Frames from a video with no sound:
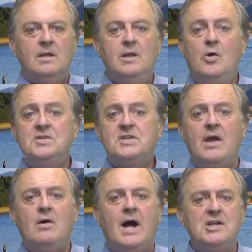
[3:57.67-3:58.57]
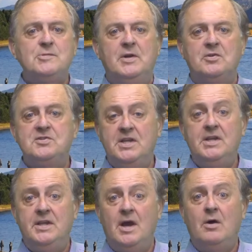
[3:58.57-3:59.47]
Lewis Gale Hospital
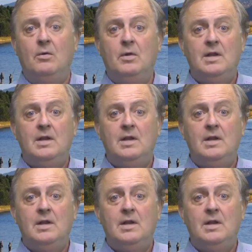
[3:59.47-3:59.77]
CEO